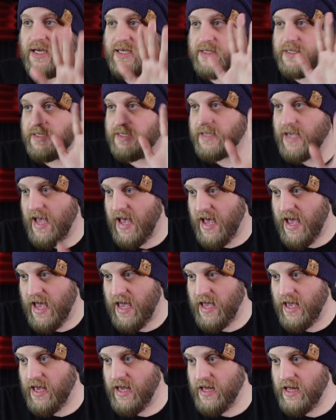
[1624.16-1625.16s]

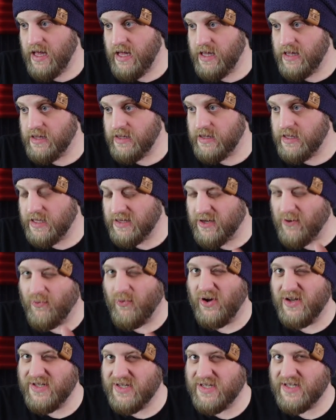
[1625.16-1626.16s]
say that there
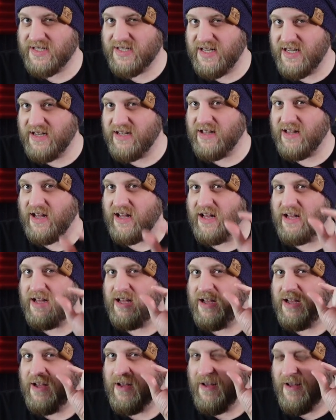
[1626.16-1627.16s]
was still a
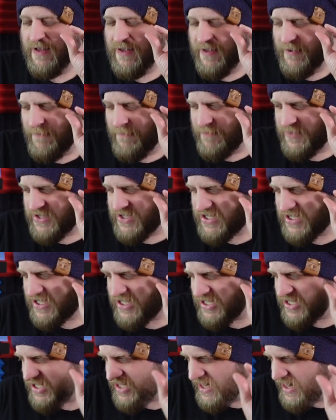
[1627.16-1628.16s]

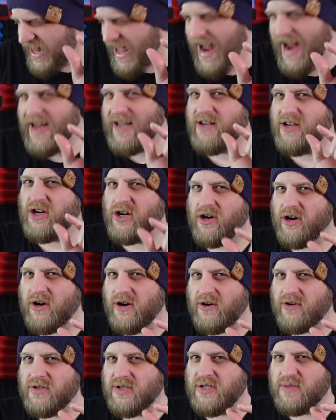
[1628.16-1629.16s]
slight
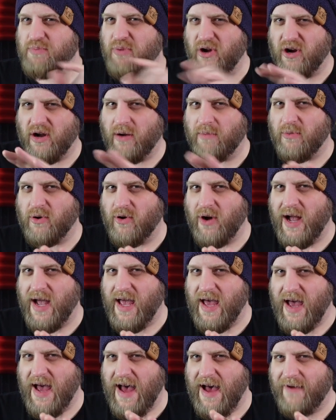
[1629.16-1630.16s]
curse put on
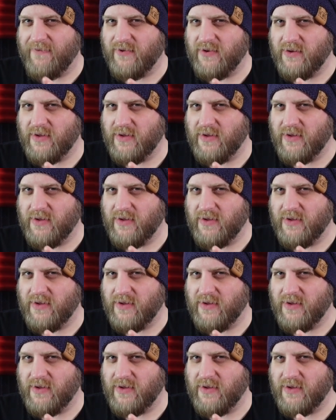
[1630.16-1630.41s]
Mariah after